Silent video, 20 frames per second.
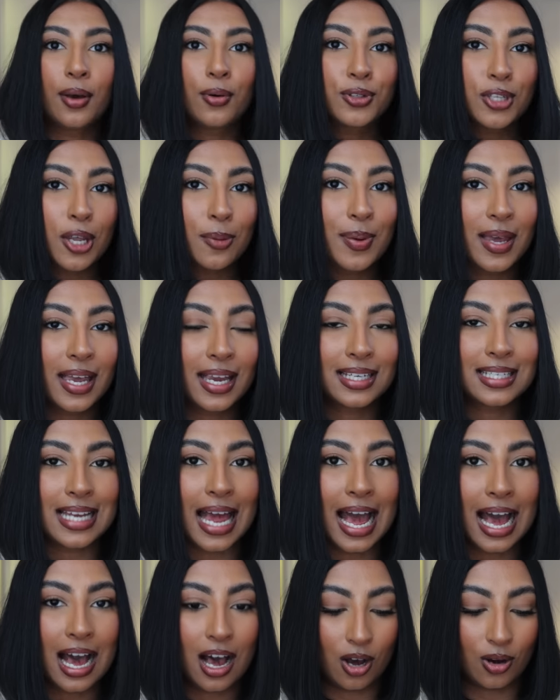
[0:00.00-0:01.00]
I also picked
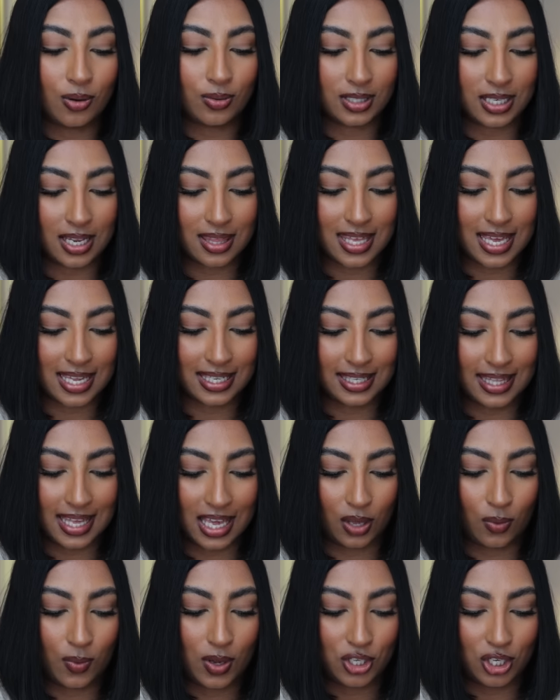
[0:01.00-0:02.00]
out this
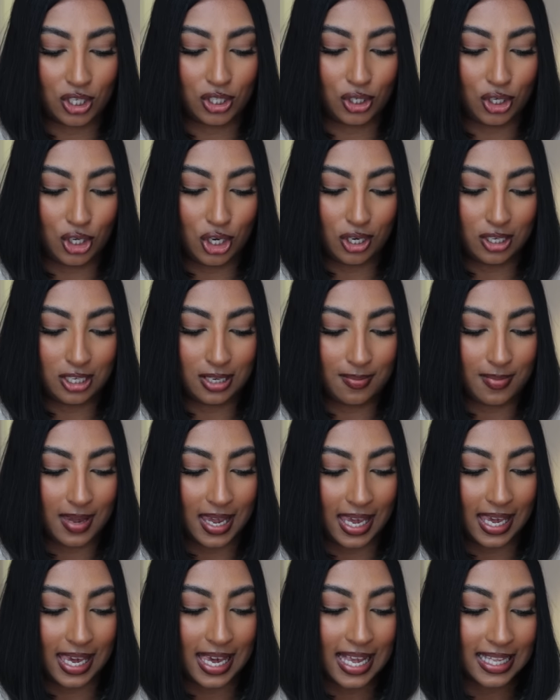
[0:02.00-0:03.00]
thing, which is new to
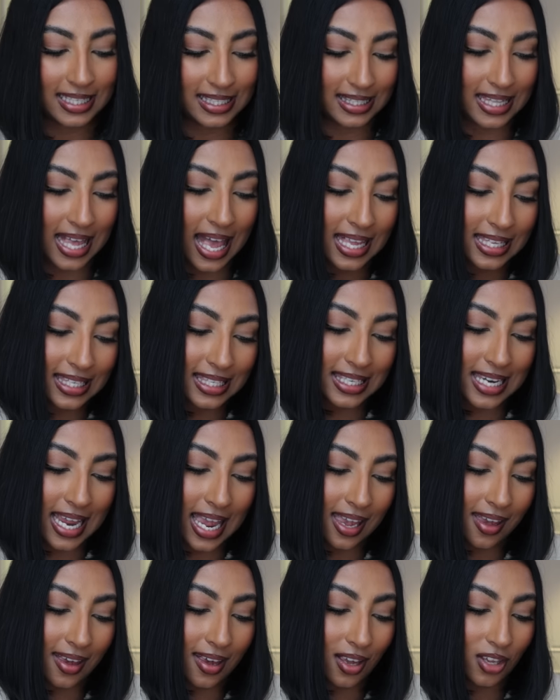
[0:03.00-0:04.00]
me. It's their
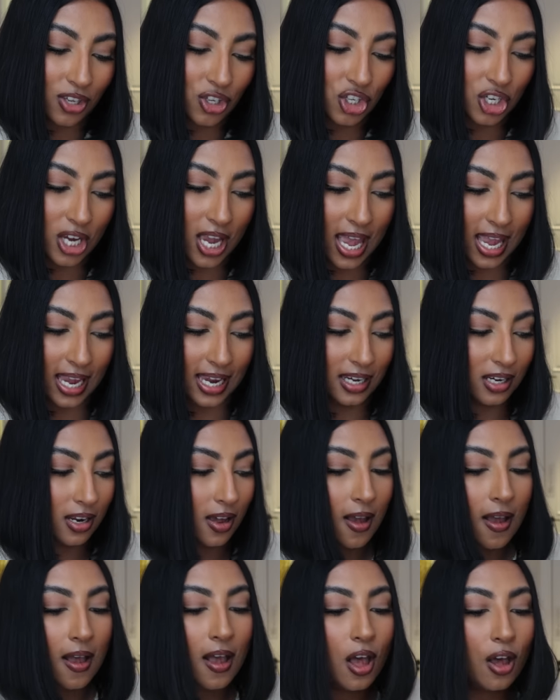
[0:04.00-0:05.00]
snake
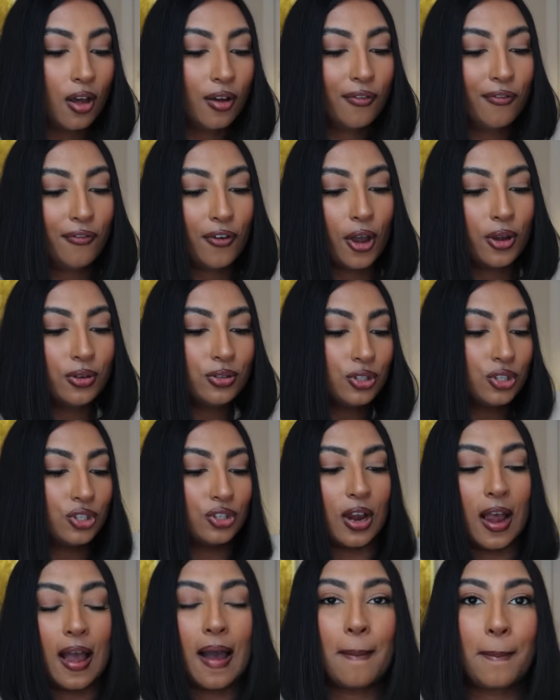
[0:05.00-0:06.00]
chain phone
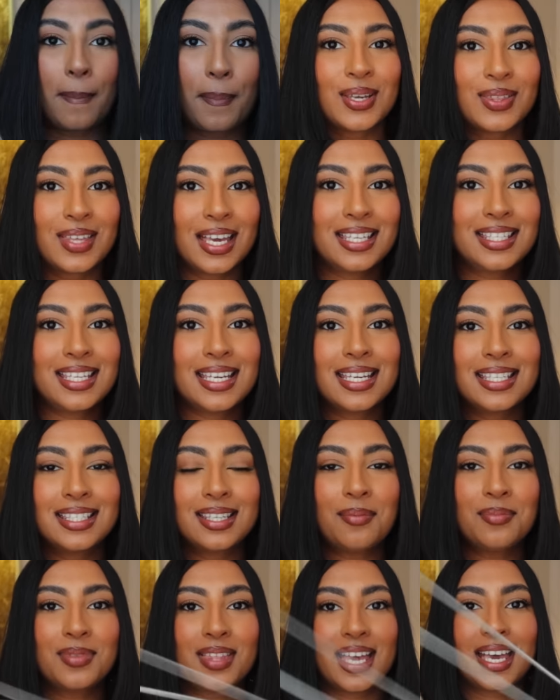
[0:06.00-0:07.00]
strap. So this is
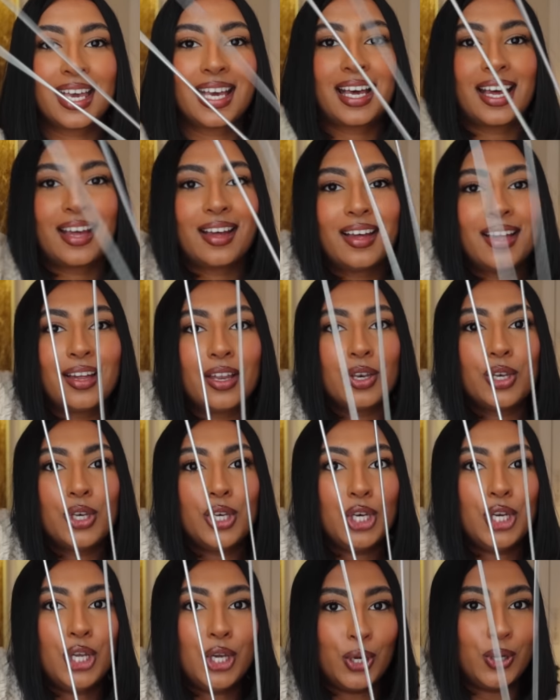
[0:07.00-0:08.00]
something
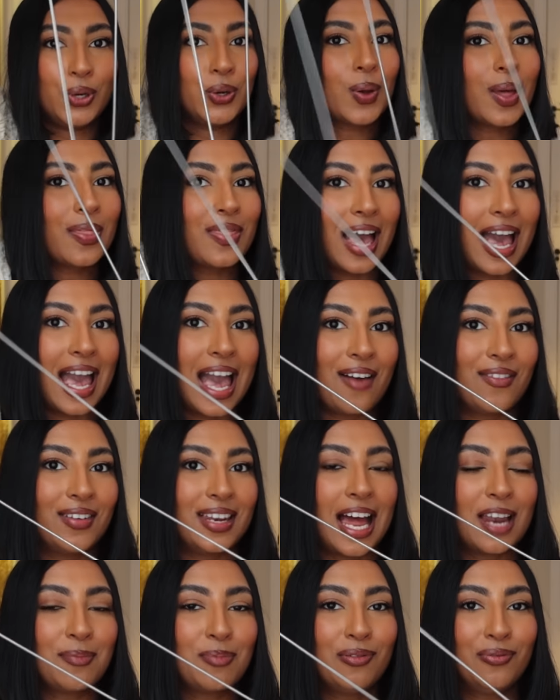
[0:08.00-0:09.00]
new that I haven't
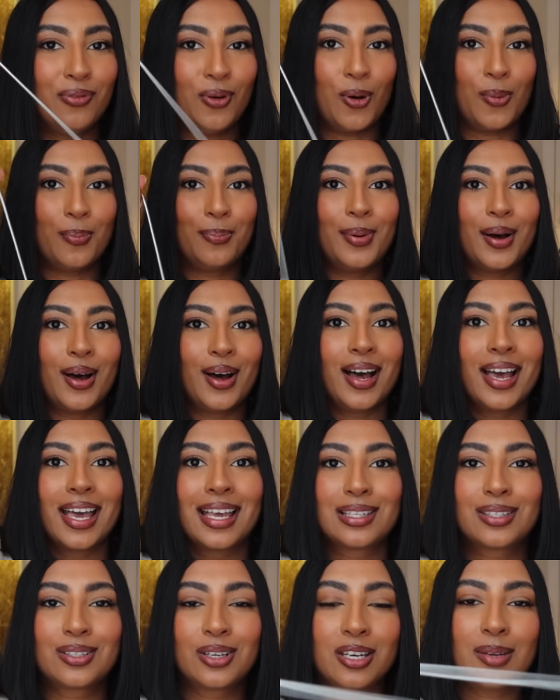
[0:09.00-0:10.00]
had before, but
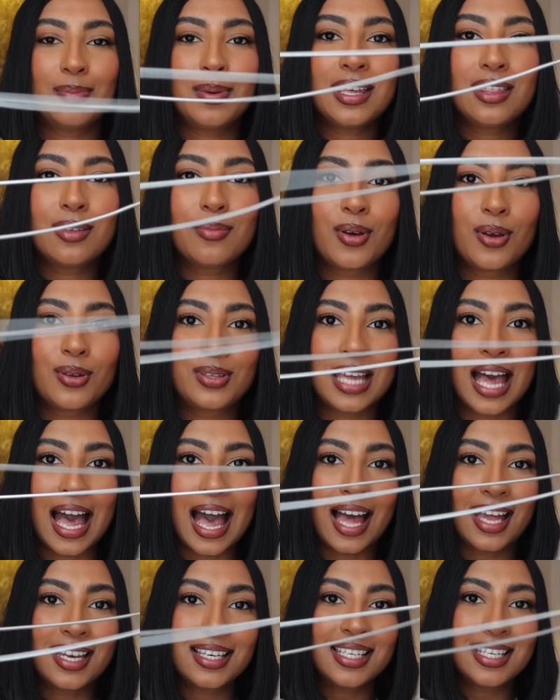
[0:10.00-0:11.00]
it's going to be the most
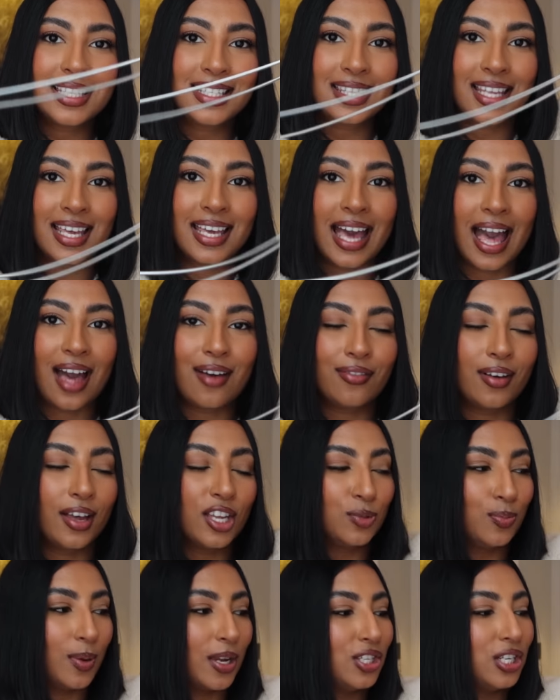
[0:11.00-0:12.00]
handiest thing ever,
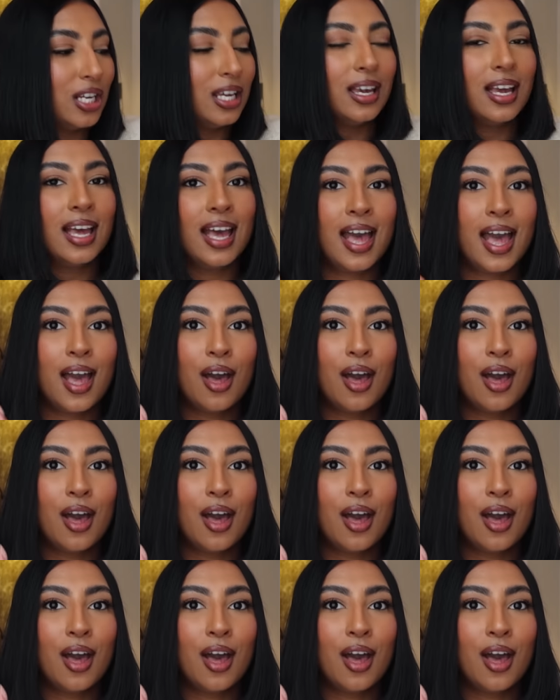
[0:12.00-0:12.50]
especially